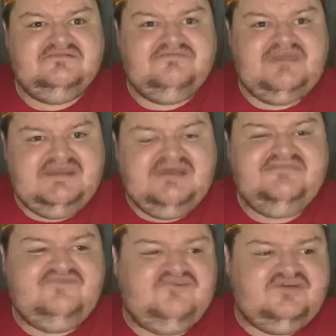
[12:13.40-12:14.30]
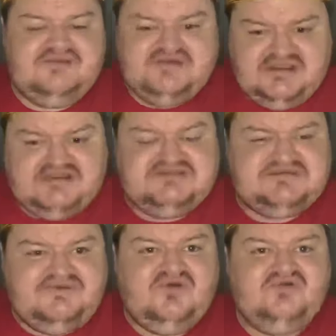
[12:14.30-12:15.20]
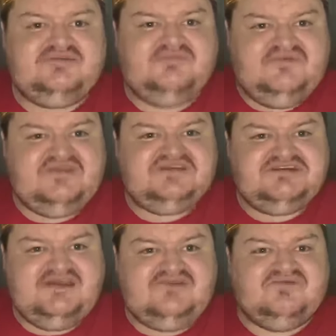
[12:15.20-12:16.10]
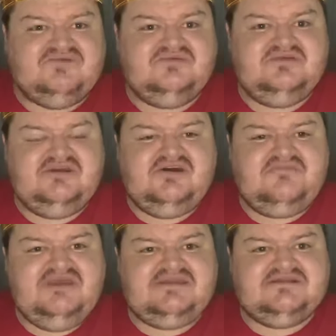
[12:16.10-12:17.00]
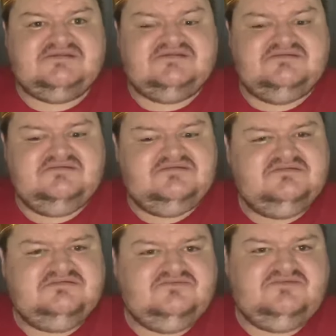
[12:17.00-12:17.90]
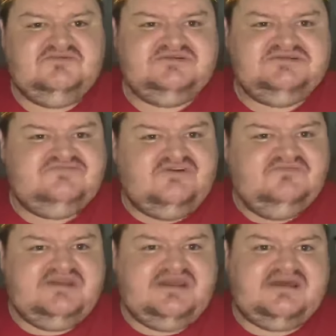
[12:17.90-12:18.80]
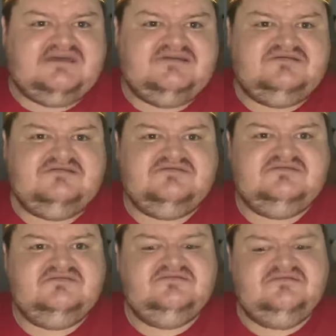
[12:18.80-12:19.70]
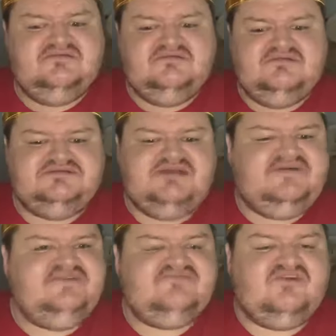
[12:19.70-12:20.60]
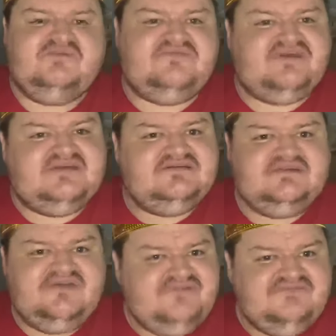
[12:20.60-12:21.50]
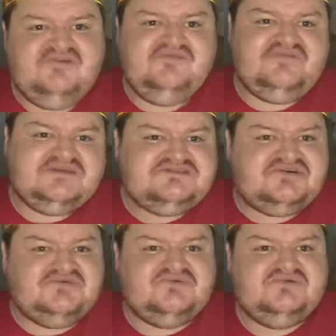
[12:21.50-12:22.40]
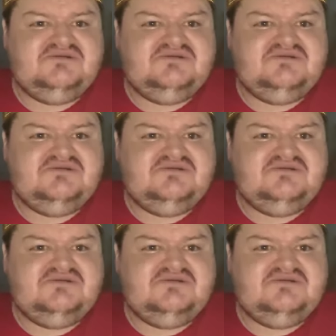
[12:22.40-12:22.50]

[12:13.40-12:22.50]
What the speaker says: Be there for them and support them with their channel. You know what I mean? What's the wrong with that? There's nothing wrong with it. Nothing wrong with it at all.